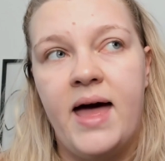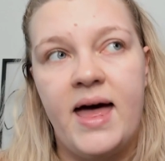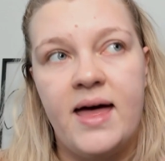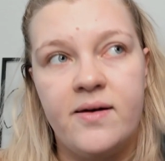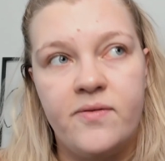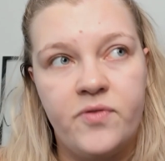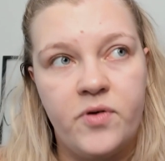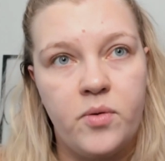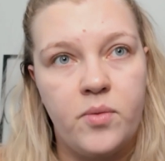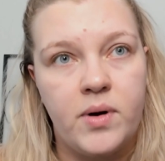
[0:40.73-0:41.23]

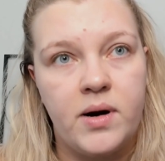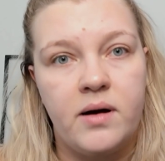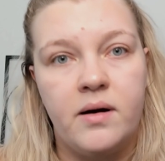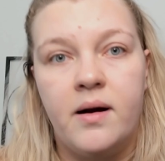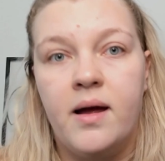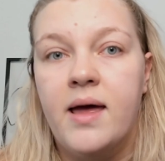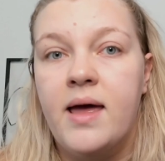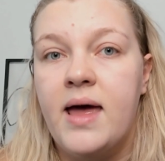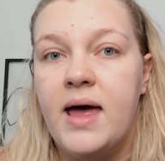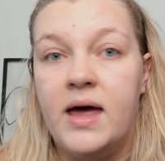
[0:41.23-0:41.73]

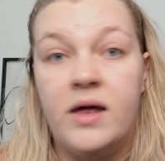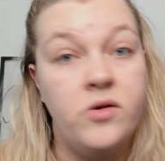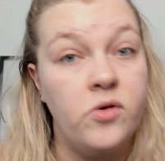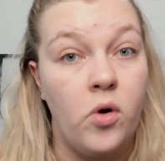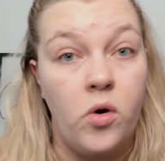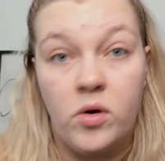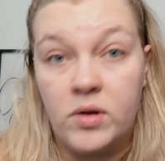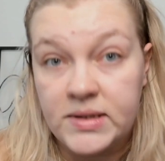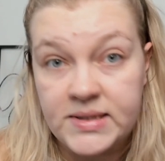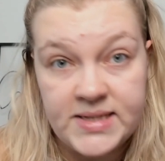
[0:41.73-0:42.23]
everywhere at
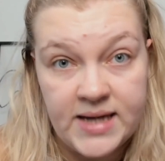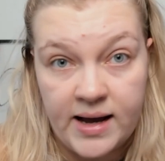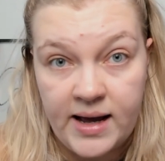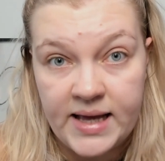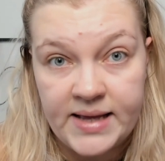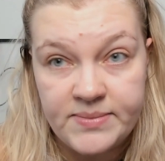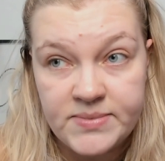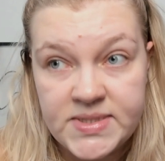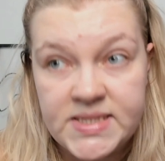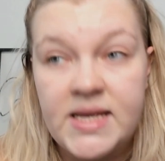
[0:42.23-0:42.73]
all
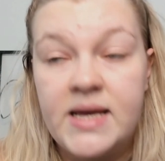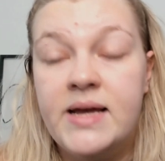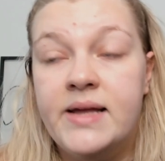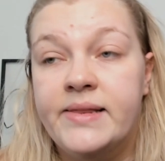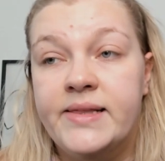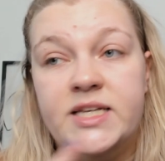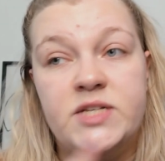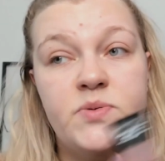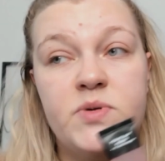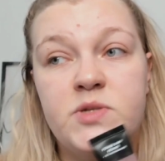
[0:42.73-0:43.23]
times.
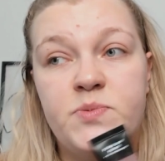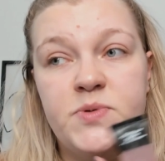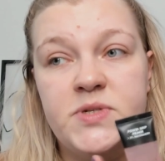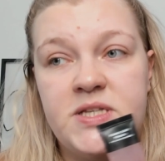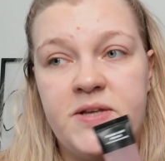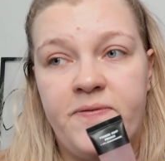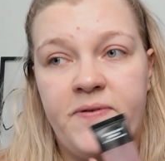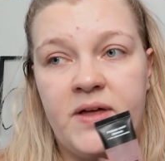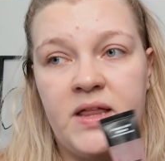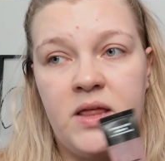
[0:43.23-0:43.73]
This one
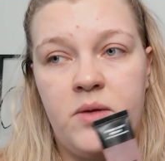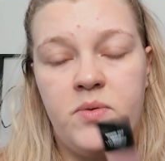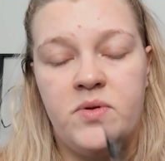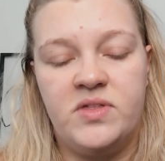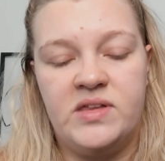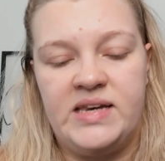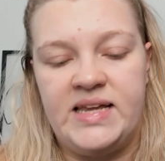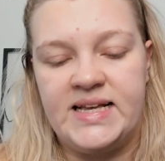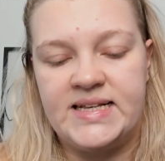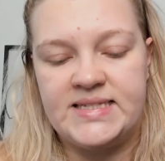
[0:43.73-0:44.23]
specifically
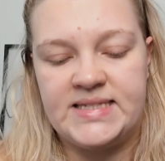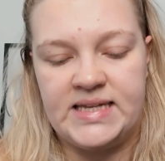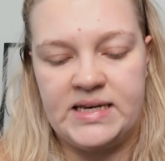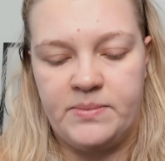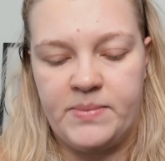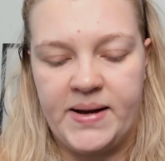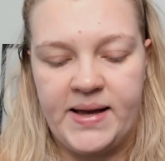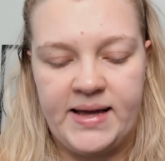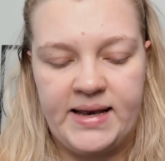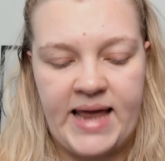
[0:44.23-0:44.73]
with the
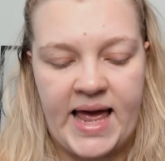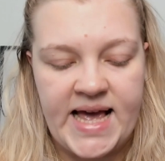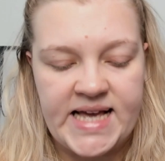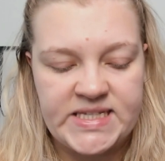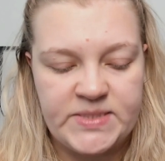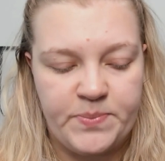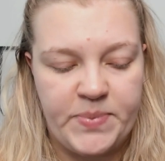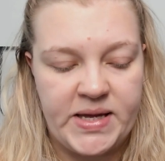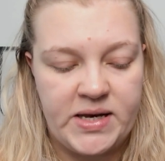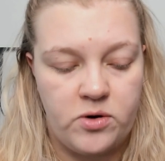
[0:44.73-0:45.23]
Niacinamide
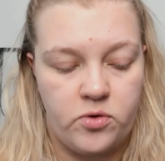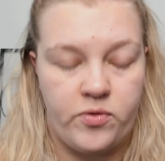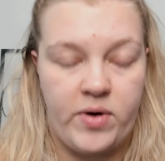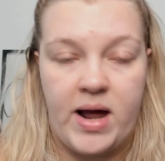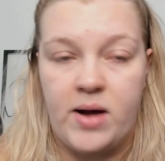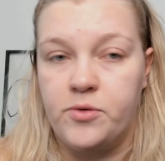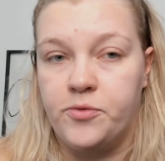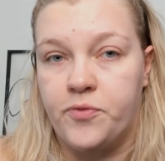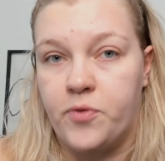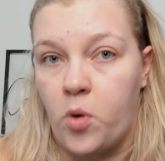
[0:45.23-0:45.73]
has been
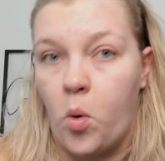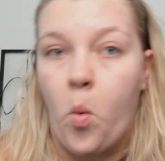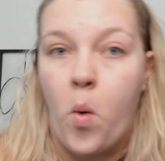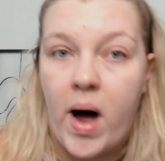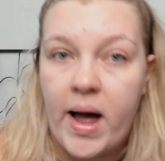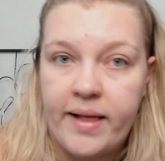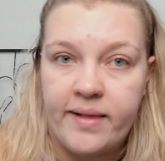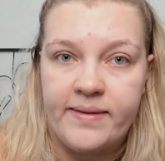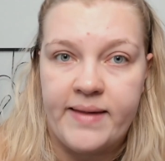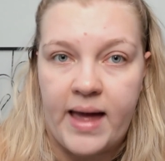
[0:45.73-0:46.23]
around for a
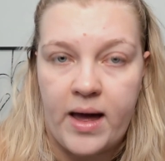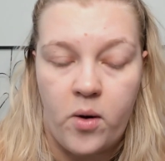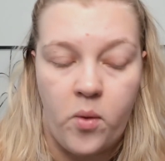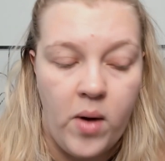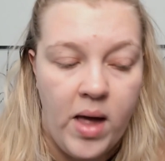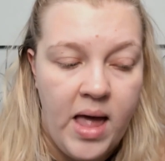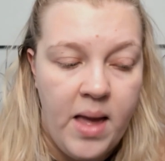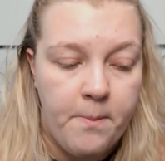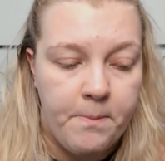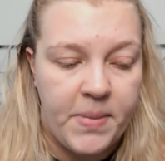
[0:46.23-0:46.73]
while
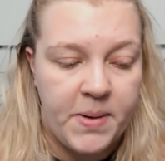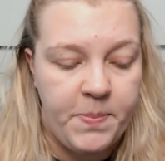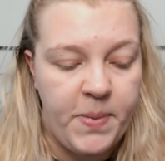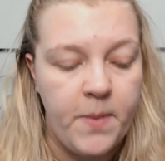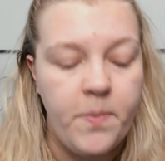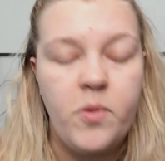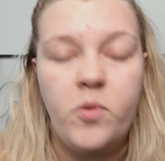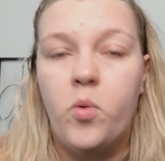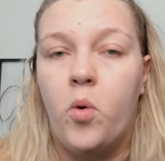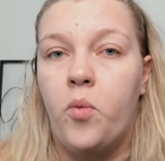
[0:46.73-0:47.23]
now, but
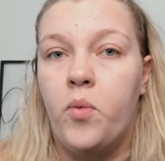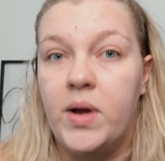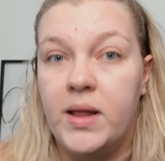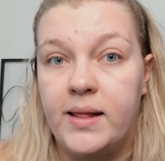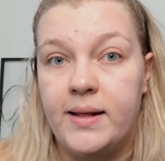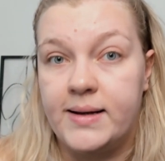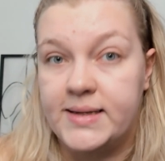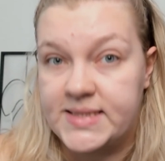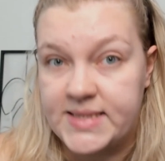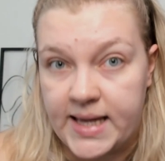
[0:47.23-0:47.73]
people were
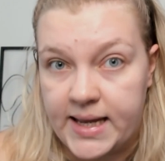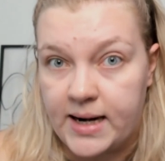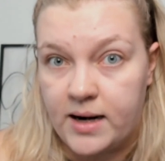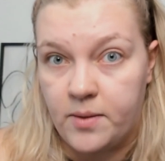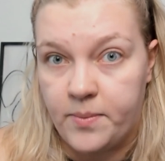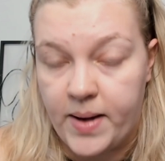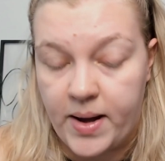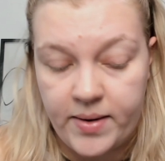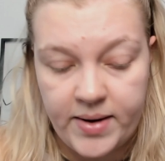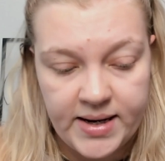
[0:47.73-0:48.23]
really excited
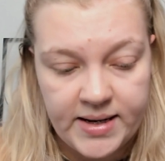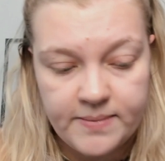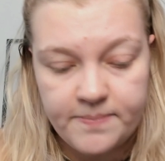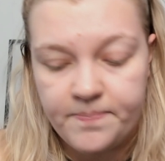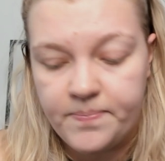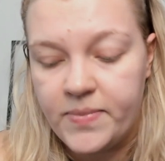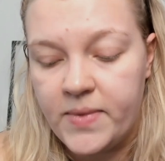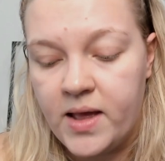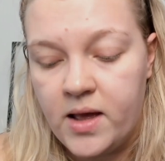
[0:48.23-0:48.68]
about it.